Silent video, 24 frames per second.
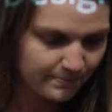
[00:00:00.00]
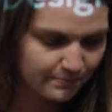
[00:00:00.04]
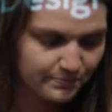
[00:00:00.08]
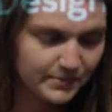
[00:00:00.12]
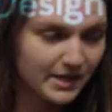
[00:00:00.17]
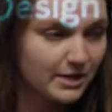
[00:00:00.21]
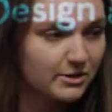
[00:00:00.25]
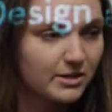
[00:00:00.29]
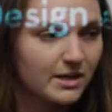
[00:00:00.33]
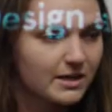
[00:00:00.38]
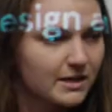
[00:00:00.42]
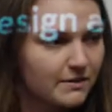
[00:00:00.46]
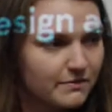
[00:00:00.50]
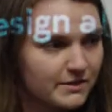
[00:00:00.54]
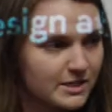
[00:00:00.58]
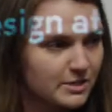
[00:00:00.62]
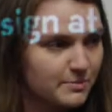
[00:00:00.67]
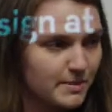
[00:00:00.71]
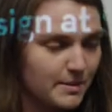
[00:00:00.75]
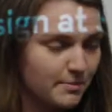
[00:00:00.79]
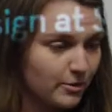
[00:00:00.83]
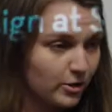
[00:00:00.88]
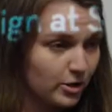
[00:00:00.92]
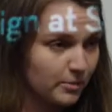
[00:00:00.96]
Now, none of these
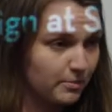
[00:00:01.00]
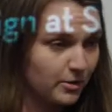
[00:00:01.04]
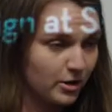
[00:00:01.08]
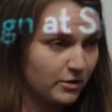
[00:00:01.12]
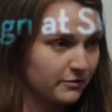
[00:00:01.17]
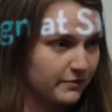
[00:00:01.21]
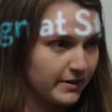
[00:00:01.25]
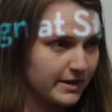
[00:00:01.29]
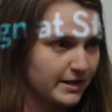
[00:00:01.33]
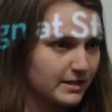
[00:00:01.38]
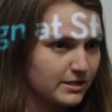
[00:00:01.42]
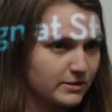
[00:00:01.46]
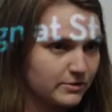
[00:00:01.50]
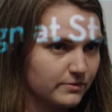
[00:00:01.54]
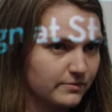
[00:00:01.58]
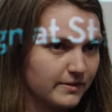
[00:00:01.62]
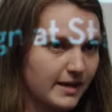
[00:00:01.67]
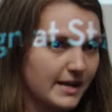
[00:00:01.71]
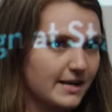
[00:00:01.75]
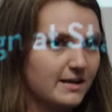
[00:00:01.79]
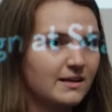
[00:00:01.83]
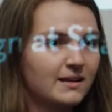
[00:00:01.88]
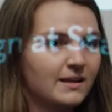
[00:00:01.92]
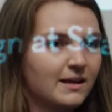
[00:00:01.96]
people are perfect,
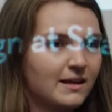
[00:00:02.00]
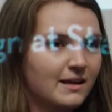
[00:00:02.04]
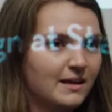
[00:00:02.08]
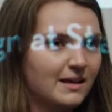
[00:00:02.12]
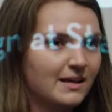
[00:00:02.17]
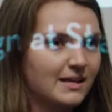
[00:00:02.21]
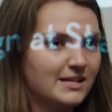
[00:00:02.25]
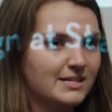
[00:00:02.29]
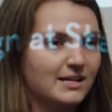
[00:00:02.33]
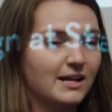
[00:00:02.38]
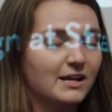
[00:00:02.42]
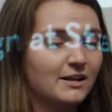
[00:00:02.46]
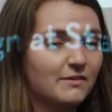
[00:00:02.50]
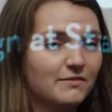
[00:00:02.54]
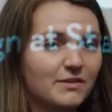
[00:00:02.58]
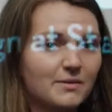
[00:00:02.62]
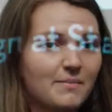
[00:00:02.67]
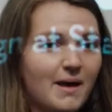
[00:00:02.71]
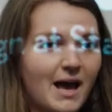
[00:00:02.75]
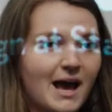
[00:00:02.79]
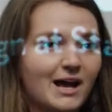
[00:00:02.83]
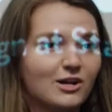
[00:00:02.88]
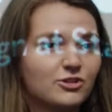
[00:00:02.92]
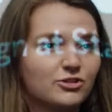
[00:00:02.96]
right? None of
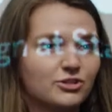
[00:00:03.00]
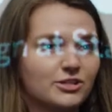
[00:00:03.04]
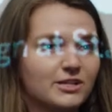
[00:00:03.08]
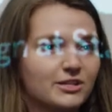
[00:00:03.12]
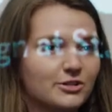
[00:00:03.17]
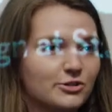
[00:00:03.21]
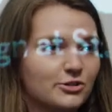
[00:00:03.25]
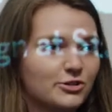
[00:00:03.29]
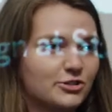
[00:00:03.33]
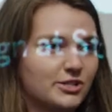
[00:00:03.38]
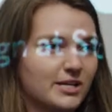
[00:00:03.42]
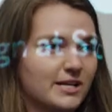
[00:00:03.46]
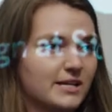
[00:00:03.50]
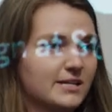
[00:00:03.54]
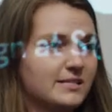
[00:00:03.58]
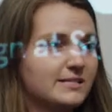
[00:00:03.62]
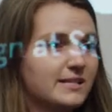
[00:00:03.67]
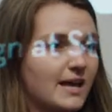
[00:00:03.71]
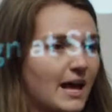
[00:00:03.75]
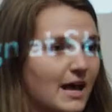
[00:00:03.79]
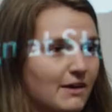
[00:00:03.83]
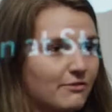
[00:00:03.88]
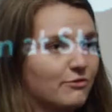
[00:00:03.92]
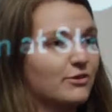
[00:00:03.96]
them actually
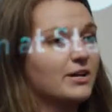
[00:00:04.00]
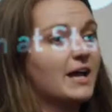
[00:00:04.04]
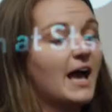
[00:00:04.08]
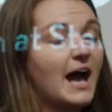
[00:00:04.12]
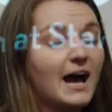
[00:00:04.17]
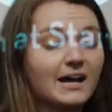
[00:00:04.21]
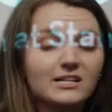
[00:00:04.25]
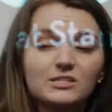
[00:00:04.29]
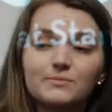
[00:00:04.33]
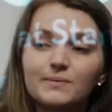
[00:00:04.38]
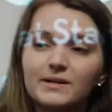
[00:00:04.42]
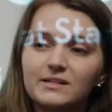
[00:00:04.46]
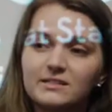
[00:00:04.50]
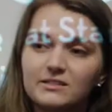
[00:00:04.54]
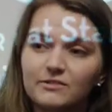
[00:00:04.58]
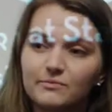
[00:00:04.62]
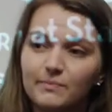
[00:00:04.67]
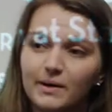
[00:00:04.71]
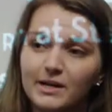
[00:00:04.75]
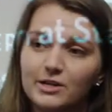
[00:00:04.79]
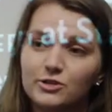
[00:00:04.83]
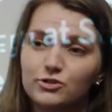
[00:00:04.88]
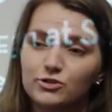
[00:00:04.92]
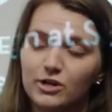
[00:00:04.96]
understands every aspect of
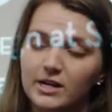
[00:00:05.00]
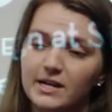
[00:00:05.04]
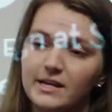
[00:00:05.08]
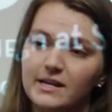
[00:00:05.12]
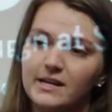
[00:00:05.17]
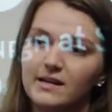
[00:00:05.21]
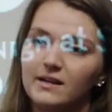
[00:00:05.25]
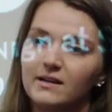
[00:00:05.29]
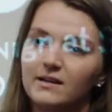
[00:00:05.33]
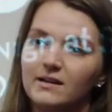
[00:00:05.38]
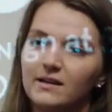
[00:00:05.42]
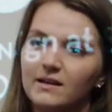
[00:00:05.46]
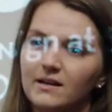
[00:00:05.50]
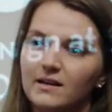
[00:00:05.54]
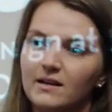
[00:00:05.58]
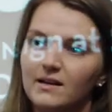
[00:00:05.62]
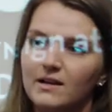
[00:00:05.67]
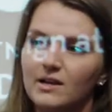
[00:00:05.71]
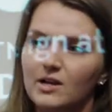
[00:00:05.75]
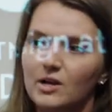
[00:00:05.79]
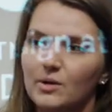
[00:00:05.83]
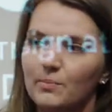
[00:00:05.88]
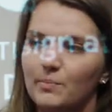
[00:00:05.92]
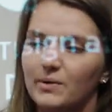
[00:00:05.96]
my training,
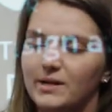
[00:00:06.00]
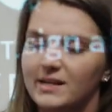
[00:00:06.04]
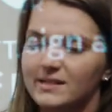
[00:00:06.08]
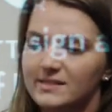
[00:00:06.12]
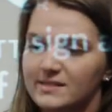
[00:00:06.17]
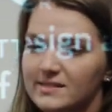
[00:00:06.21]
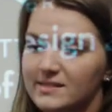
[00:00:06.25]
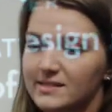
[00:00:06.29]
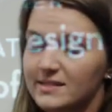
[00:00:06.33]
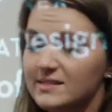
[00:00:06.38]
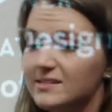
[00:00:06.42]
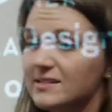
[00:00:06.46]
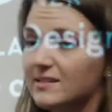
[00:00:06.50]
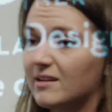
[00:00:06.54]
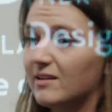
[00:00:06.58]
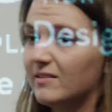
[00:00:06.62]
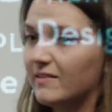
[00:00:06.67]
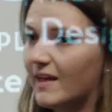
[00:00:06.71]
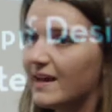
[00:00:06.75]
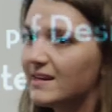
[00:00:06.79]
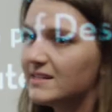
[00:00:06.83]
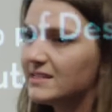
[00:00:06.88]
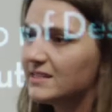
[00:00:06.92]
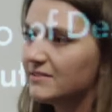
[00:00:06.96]
but it's this
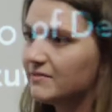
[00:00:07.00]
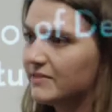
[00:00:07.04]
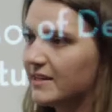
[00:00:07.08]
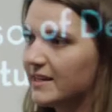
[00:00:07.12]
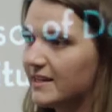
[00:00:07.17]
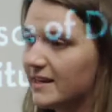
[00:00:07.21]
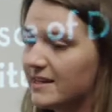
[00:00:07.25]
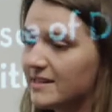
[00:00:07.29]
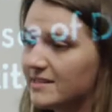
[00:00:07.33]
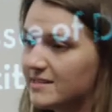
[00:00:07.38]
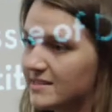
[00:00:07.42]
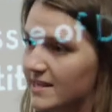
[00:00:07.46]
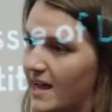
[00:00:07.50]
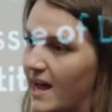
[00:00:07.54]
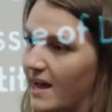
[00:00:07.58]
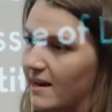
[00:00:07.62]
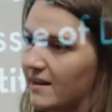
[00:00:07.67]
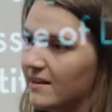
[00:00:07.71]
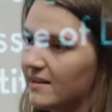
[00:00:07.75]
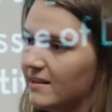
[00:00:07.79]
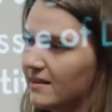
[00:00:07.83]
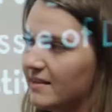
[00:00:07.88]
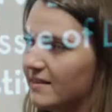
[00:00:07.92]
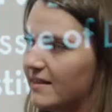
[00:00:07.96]
collective, like I
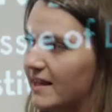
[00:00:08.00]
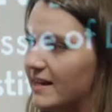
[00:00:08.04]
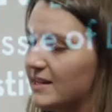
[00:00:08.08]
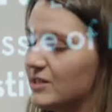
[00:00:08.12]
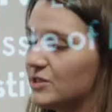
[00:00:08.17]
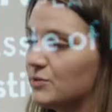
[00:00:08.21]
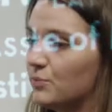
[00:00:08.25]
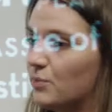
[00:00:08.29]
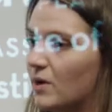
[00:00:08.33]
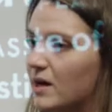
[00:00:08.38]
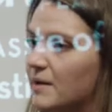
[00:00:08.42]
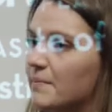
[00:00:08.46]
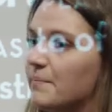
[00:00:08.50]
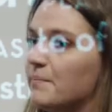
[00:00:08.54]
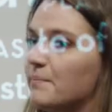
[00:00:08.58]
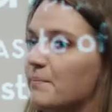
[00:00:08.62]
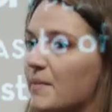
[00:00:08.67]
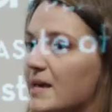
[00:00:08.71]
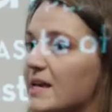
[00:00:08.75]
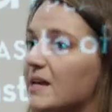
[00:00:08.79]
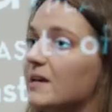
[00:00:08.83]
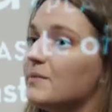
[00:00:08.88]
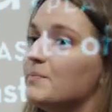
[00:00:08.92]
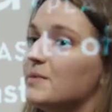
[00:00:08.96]
said, that is what
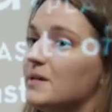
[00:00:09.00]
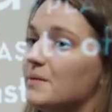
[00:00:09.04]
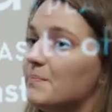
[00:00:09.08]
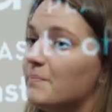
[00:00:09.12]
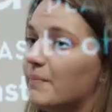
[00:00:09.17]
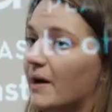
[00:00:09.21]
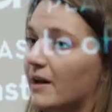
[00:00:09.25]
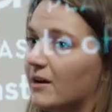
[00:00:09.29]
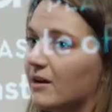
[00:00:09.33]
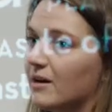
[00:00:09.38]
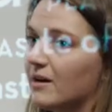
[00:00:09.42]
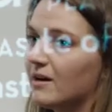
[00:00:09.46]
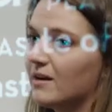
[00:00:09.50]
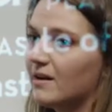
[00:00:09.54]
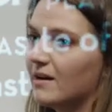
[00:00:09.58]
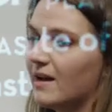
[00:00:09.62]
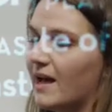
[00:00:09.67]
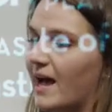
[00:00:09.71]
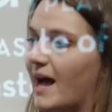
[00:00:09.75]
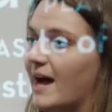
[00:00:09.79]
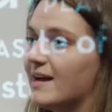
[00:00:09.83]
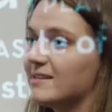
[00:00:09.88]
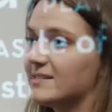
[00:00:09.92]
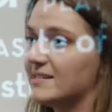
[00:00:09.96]
make me better
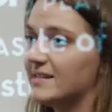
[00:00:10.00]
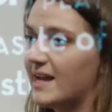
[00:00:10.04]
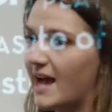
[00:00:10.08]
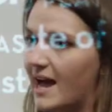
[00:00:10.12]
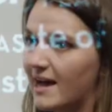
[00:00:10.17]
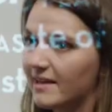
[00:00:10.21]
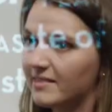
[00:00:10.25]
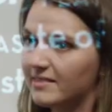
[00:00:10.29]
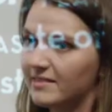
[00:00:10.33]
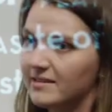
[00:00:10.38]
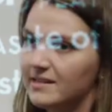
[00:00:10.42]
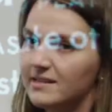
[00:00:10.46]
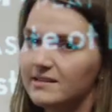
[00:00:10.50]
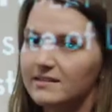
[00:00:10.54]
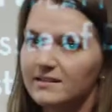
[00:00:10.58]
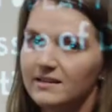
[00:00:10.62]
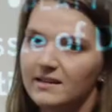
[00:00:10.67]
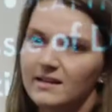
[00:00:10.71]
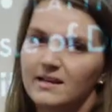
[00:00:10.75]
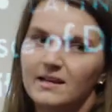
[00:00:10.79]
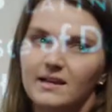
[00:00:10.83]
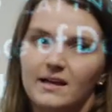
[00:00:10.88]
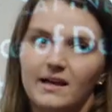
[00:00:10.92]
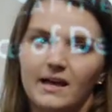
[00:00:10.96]
as an athlete
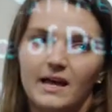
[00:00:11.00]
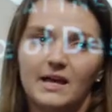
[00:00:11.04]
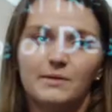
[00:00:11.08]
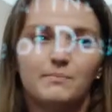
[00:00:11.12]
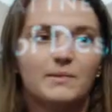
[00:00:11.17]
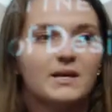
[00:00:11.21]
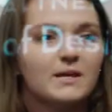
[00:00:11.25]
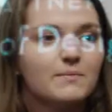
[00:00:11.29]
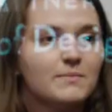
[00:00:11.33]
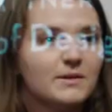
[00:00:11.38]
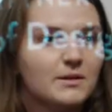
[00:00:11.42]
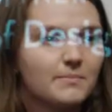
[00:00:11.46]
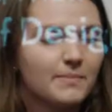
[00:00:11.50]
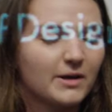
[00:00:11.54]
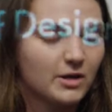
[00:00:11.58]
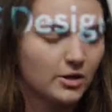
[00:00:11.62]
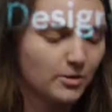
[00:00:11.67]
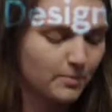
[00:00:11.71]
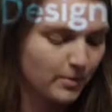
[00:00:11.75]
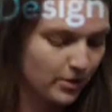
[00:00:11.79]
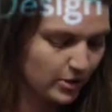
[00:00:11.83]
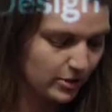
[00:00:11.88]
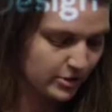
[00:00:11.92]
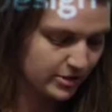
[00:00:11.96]
and make me a
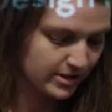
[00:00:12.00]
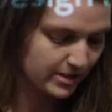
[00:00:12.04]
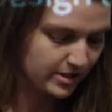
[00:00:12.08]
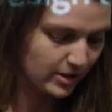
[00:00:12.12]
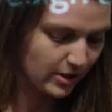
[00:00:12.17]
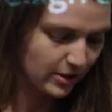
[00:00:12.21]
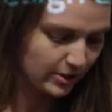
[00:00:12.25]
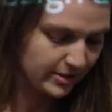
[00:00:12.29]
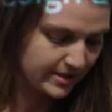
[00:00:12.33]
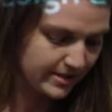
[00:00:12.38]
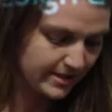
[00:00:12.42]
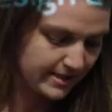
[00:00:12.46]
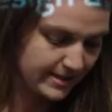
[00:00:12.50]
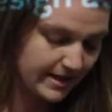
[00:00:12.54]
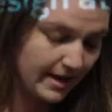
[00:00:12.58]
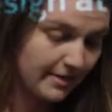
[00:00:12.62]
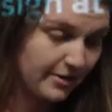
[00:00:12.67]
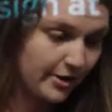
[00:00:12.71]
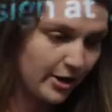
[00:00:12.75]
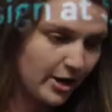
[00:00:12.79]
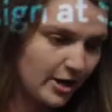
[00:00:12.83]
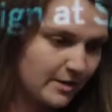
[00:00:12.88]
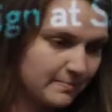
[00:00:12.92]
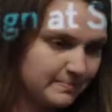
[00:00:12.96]
better person
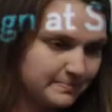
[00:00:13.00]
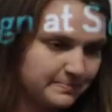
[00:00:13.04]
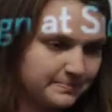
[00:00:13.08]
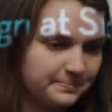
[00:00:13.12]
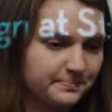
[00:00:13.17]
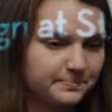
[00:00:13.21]
altogether.